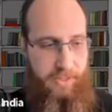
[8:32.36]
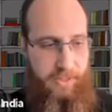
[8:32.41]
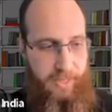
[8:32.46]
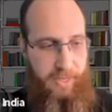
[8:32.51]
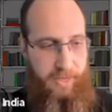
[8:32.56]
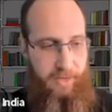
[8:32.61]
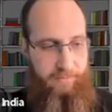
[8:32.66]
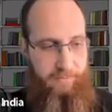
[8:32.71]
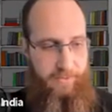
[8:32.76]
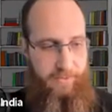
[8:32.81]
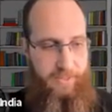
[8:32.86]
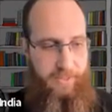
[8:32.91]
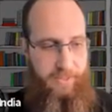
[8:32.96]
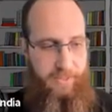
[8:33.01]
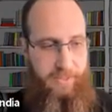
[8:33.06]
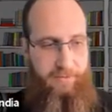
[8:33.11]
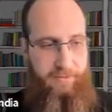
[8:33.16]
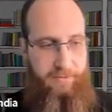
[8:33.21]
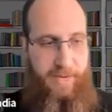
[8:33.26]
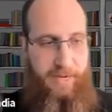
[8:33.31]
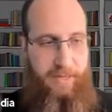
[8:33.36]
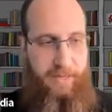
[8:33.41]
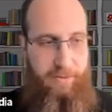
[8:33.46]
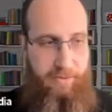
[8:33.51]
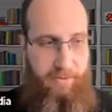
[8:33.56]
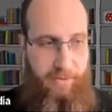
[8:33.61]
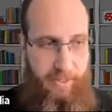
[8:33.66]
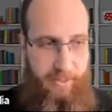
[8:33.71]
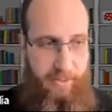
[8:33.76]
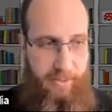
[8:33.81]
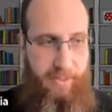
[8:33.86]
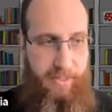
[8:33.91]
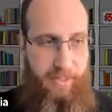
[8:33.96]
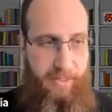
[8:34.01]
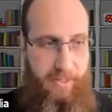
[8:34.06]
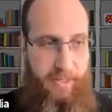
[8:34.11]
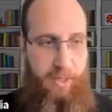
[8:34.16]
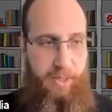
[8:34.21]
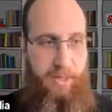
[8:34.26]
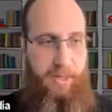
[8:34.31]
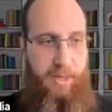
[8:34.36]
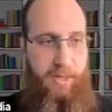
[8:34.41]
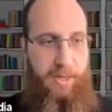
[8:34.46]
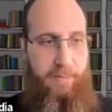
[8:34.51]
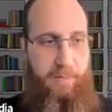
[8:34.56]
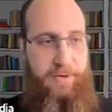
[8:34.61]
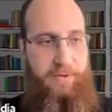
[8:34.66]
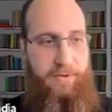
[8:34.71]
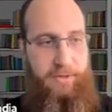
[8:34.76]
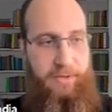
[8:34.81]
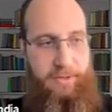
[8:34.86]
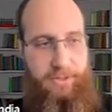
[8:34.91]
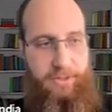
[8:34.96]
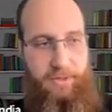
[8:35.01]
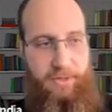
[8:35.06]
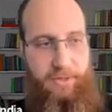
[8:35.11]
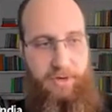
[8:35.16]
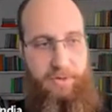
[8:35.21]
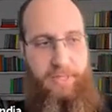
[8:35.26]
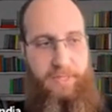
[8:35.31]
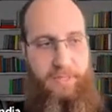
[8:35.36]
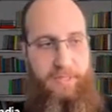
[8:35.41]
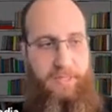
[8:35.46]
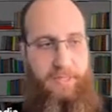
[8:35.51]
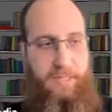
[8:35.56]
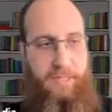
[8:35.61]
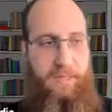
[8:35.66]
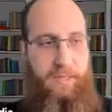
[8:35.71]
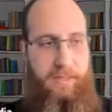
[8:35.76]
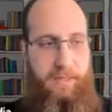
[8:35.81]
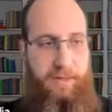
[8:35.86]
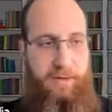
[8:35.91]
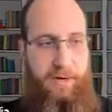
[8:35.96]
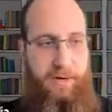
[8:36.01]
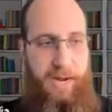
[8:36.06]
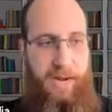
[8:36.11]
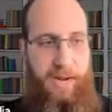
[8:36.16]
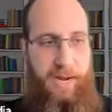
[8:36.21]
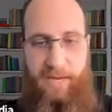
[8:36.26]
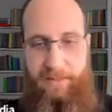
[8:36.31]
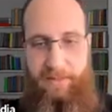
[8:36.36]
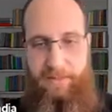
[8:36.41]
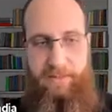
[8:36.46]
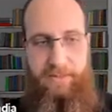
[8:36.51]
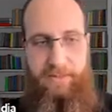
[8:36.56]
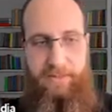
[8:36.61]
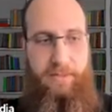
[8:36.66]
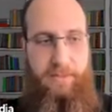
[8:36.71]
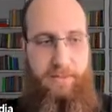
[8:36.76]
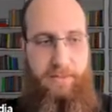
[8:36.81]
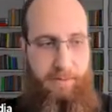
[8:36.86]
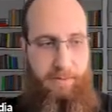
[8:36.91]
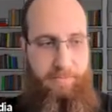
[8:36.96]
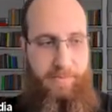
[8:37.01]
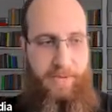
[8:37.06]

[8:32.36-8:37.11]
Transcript: on a canvas that Jeff Patton created. Uh, but you can start with your hypothesis, your